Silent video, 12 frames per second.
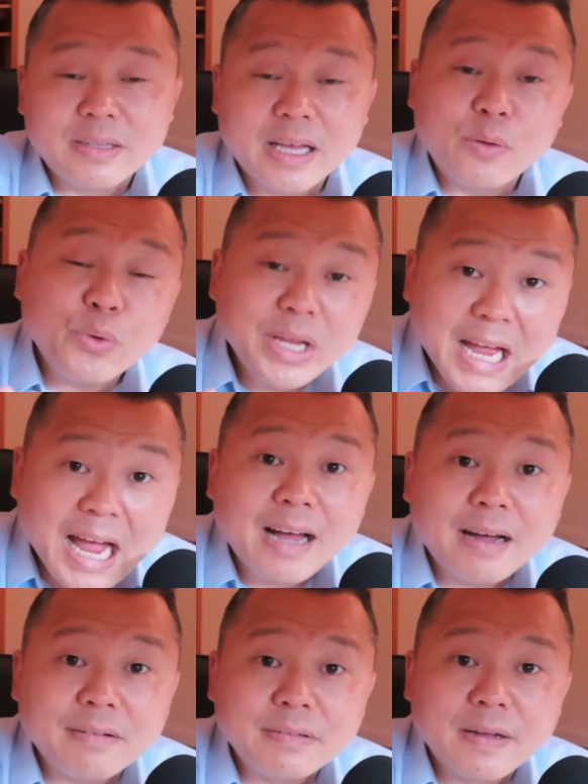we
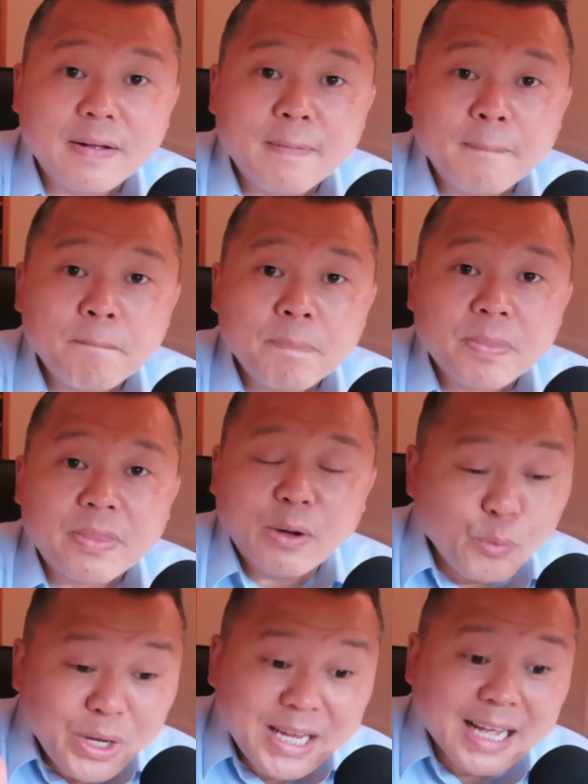have, that
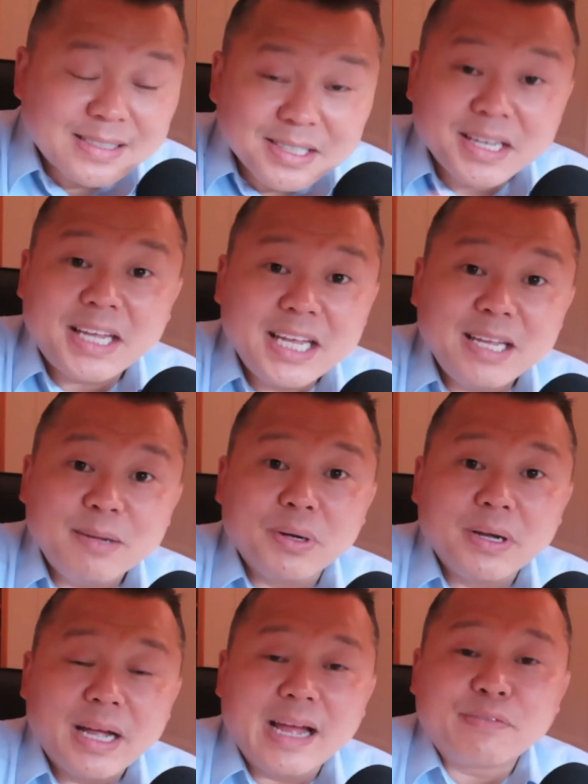we get to keep
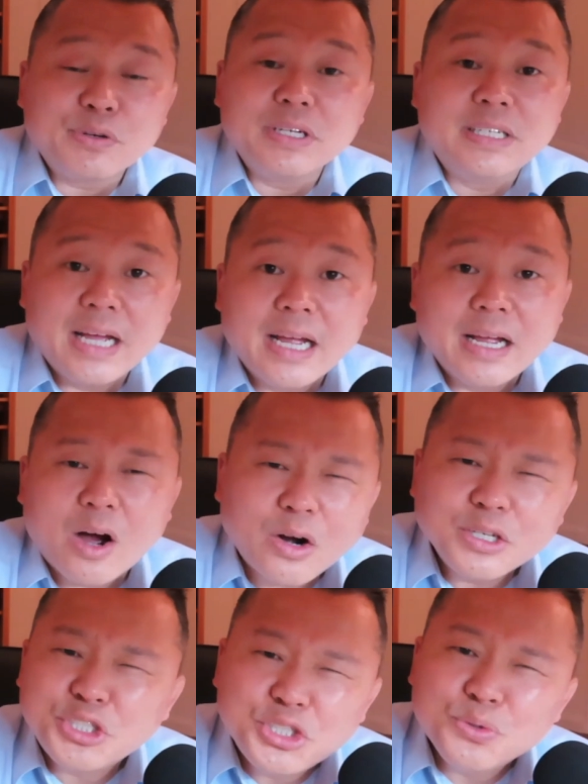every day.
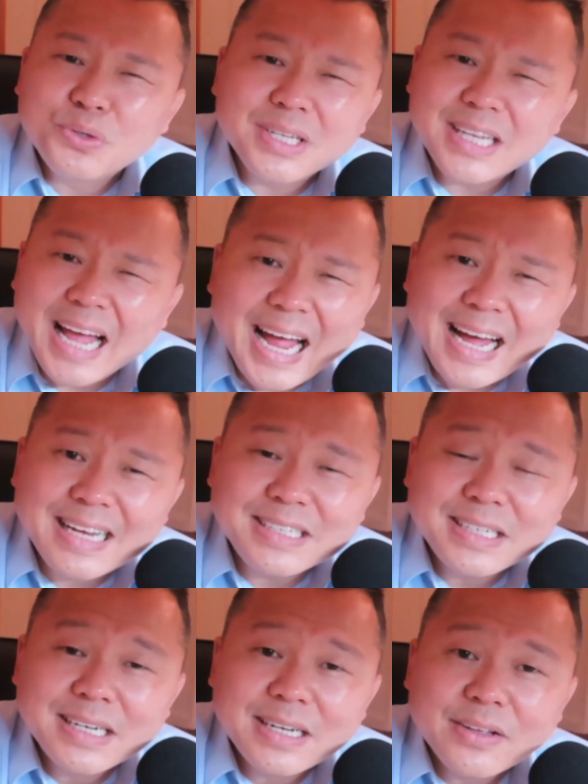Aren't you glad
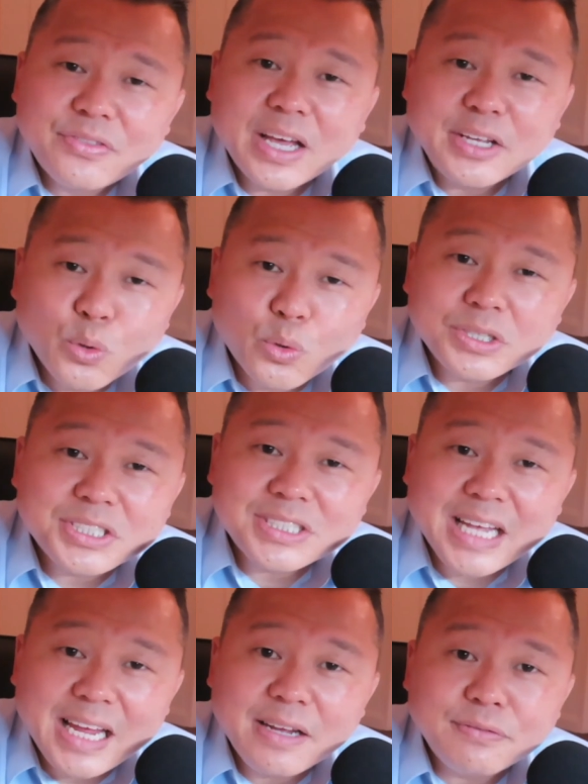that you're
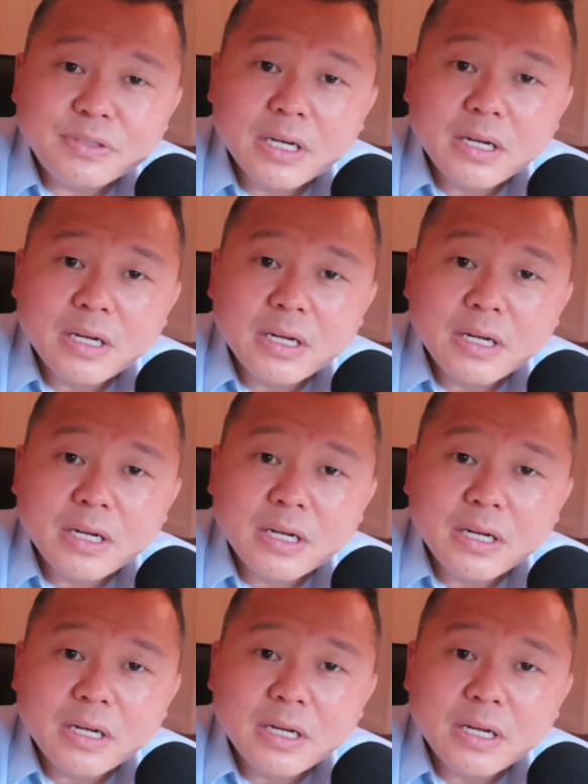saved?